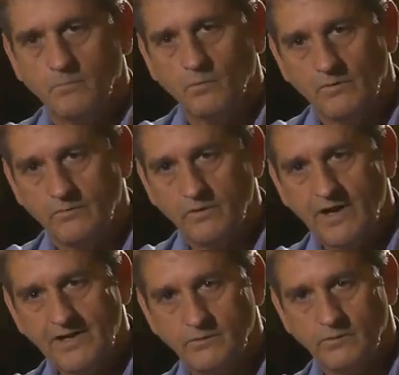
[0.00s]
welfare
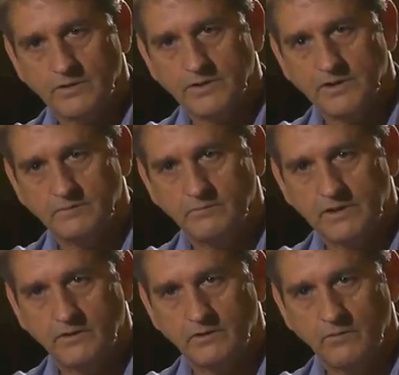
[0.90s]
rights organization
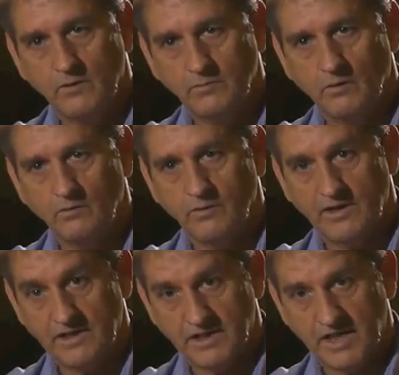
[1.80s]
right there in Roanoke,
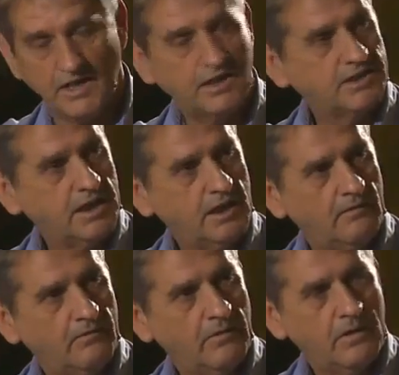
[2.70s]
right in the town itself.